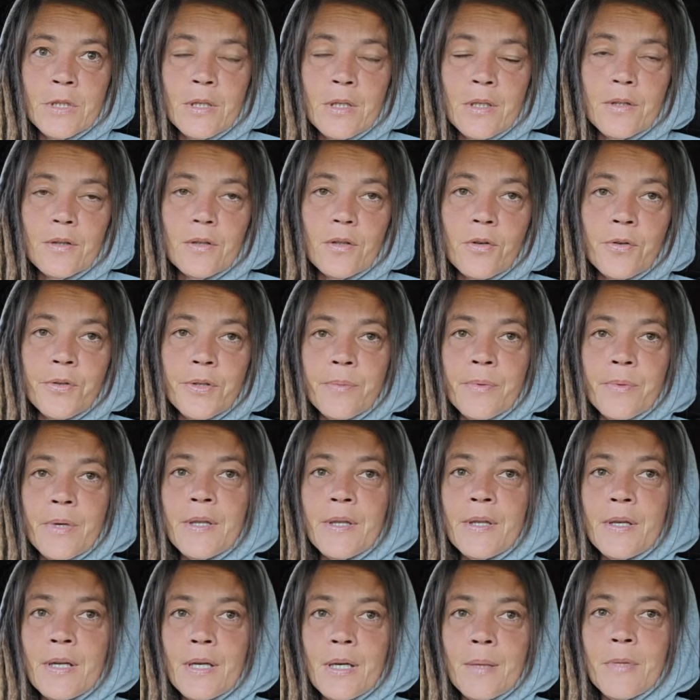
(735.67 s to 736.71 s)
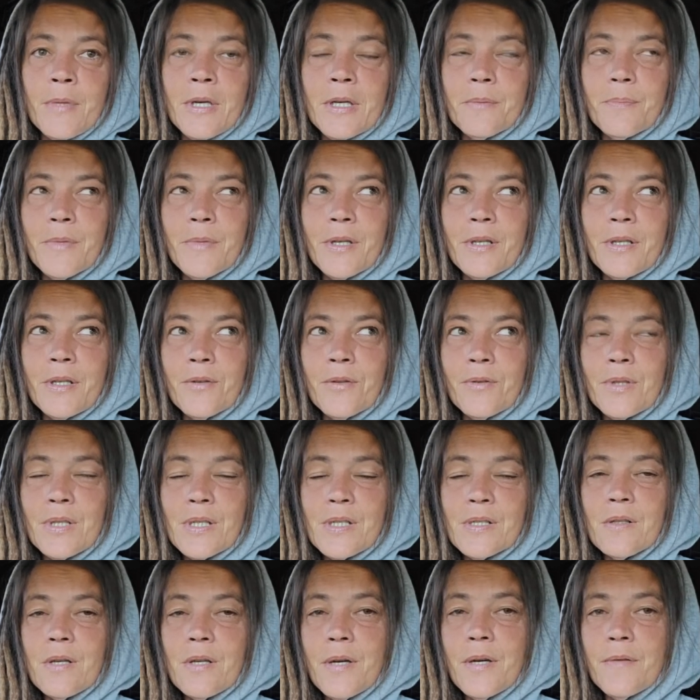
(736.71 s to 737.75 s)
The only way that I make money on
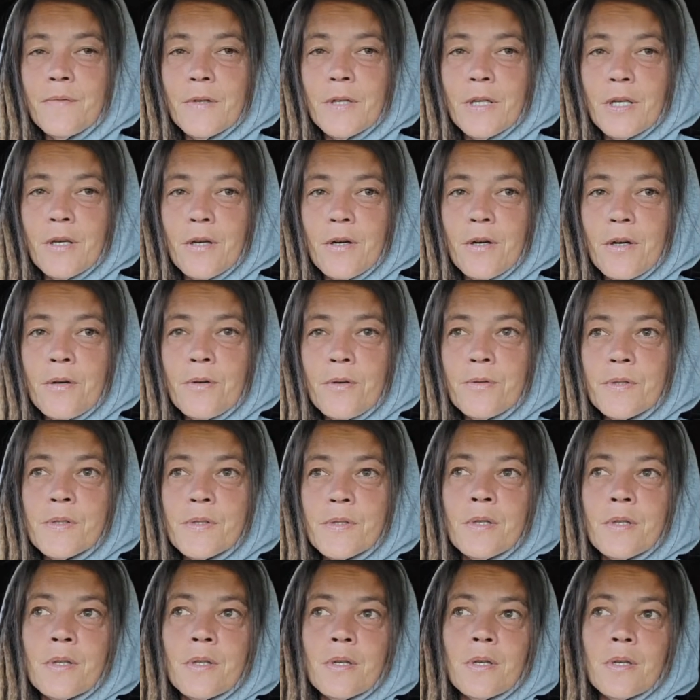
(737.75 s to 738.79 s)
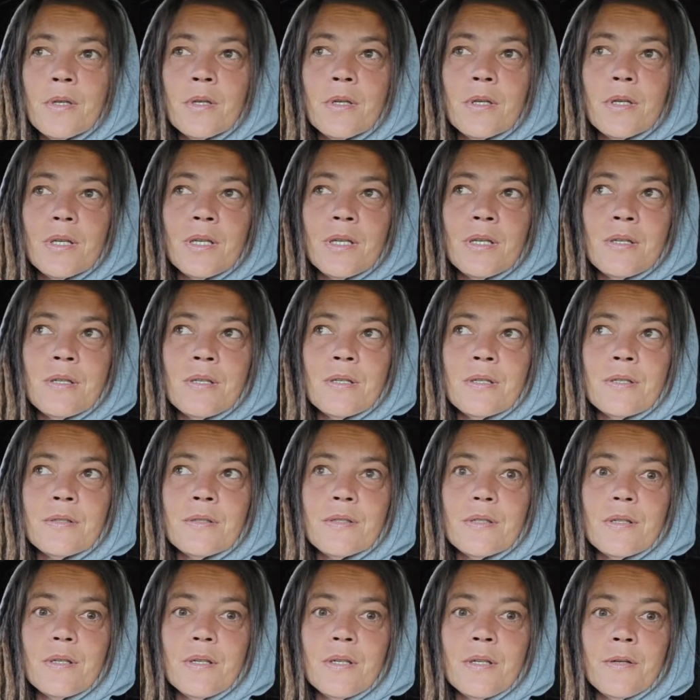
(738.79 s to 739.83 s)
these live videos
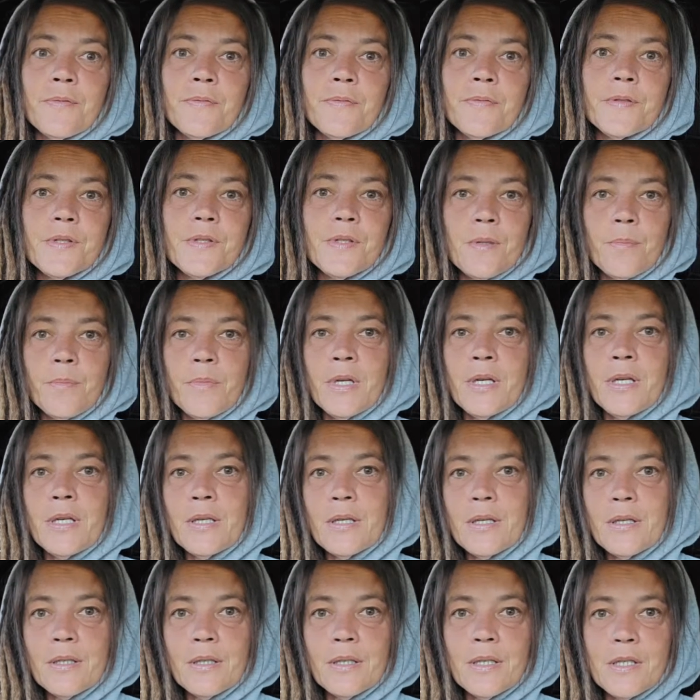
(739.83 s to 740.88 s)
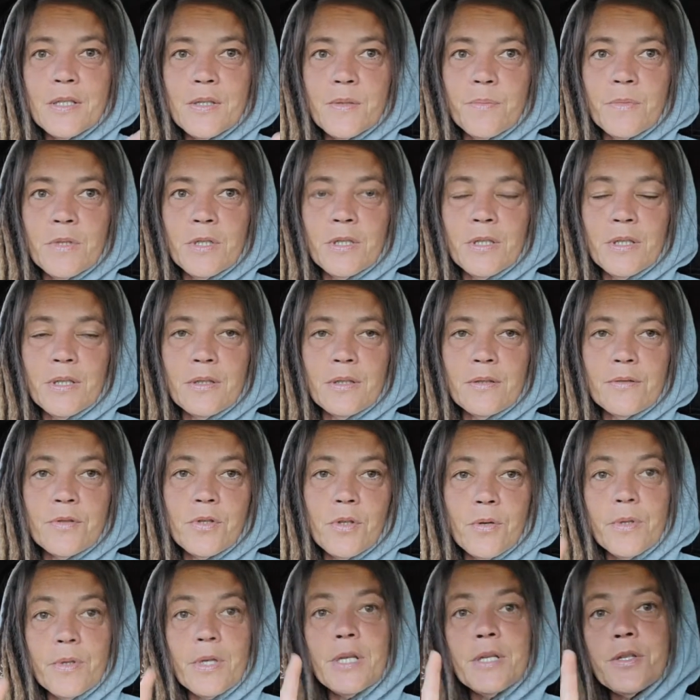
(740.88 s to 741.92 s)
is if somebody gives me
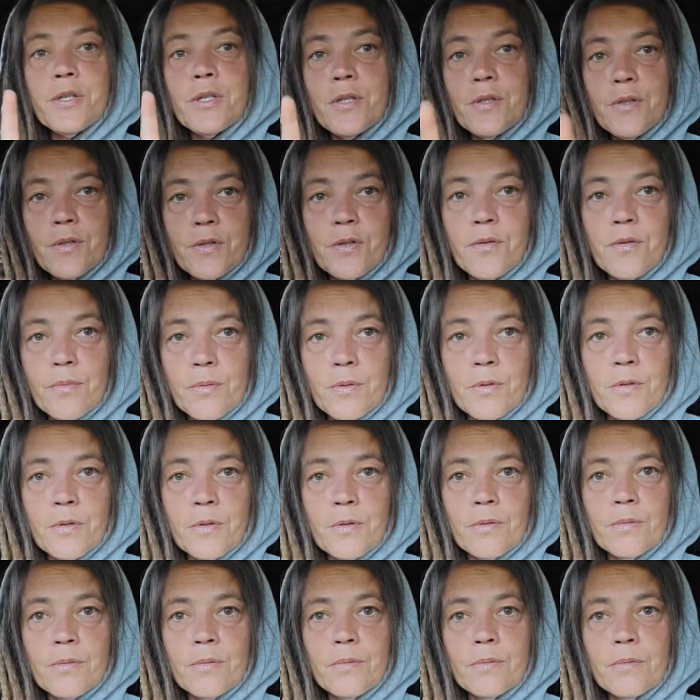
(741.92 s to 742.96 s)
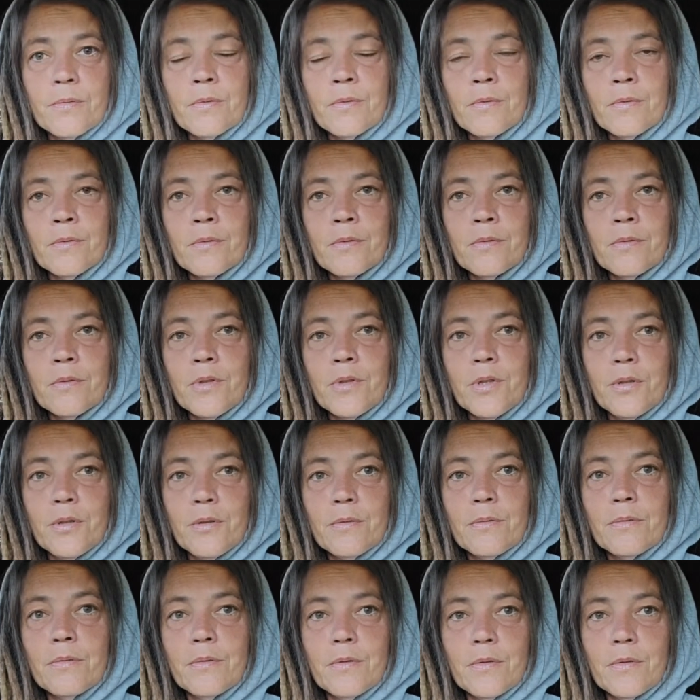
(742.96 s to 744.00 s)
donations through
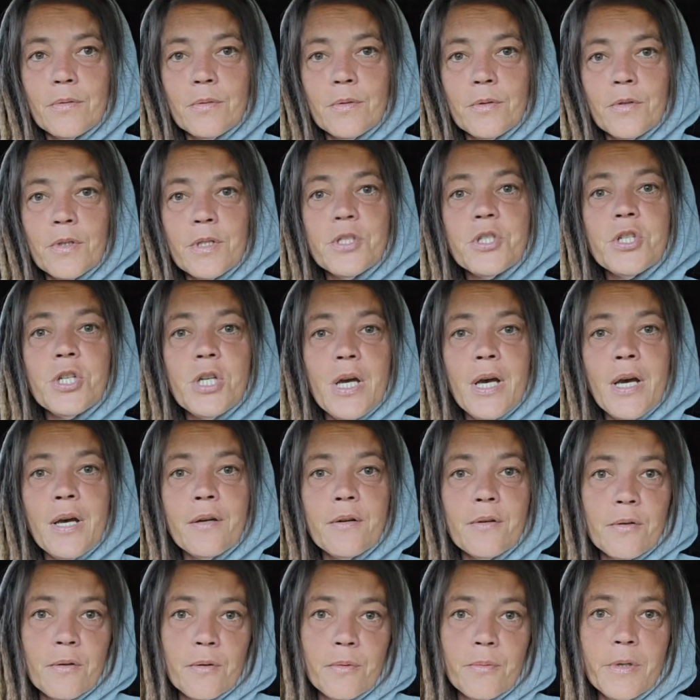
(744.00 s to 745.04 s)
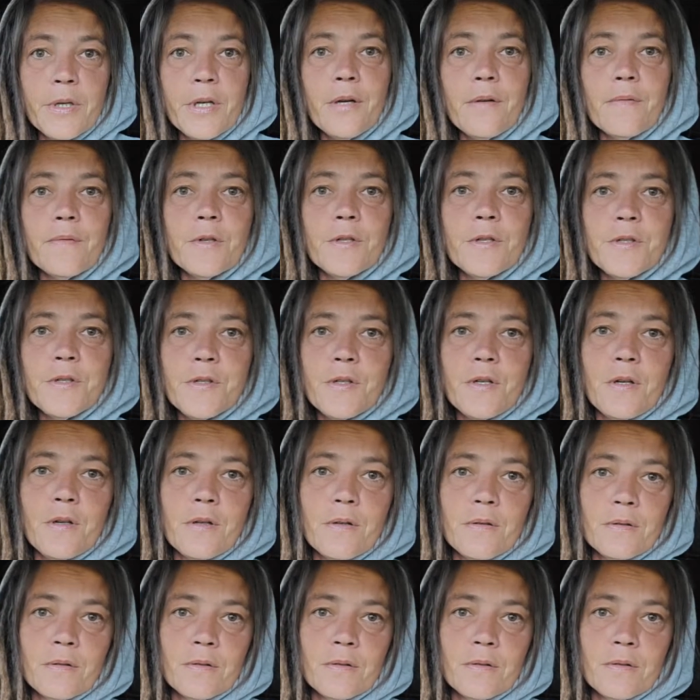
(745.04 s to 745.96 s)
the chat or whatever. So,